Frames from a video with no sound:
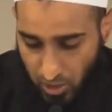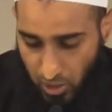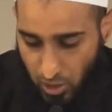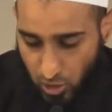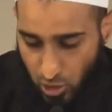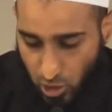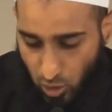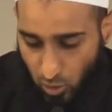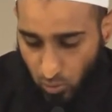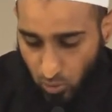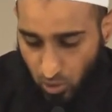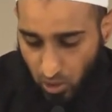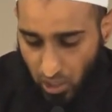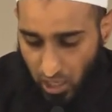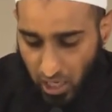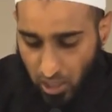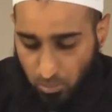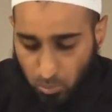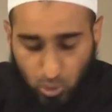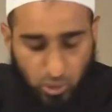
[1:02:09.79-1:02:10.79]
So
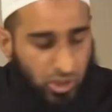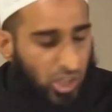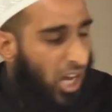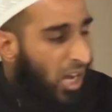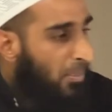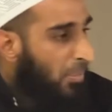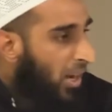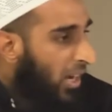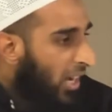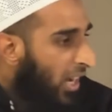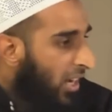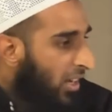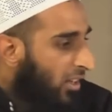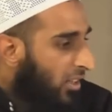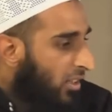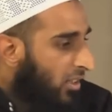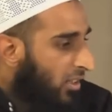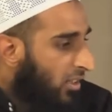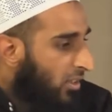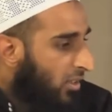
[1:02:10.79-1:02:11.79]
al-mutabaqa,
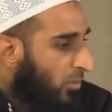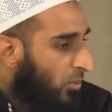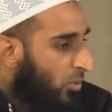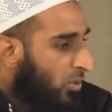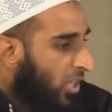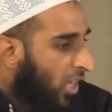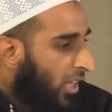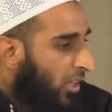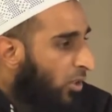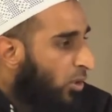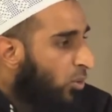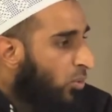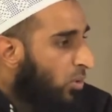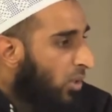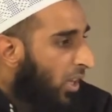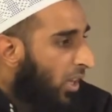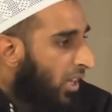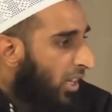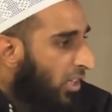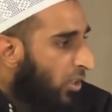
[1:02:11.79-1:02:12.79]
we say
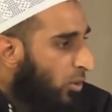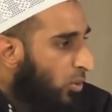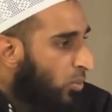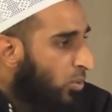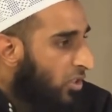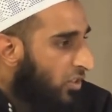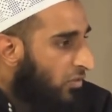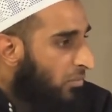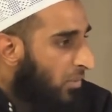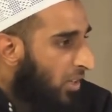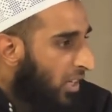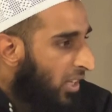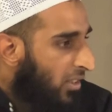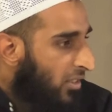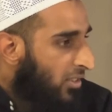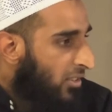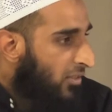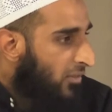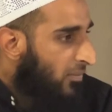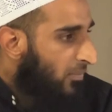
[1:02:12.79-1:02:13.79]
inclusive meanings.
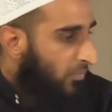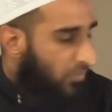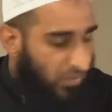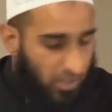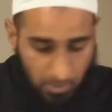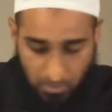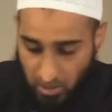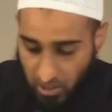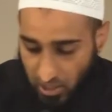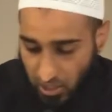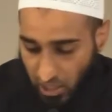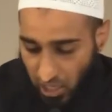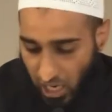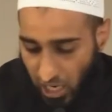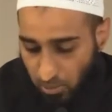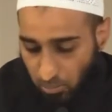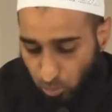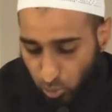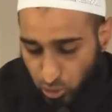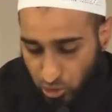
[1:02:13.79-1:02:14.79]
No.
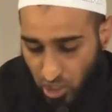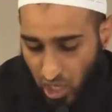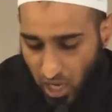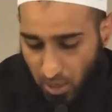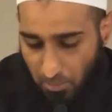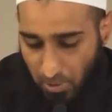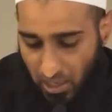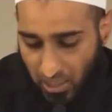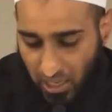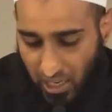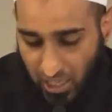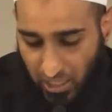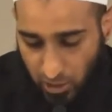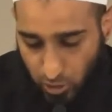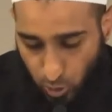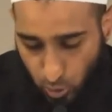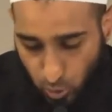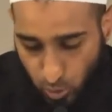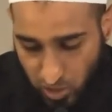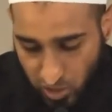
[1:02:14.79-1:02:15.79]
Al-mutabaqa,
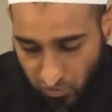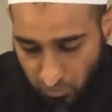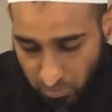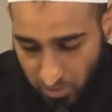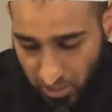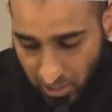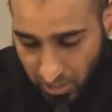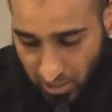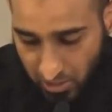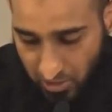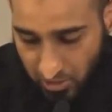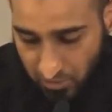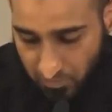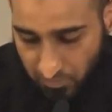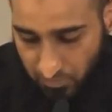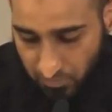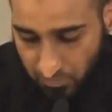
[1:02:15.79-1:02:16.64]
inclusive meanings.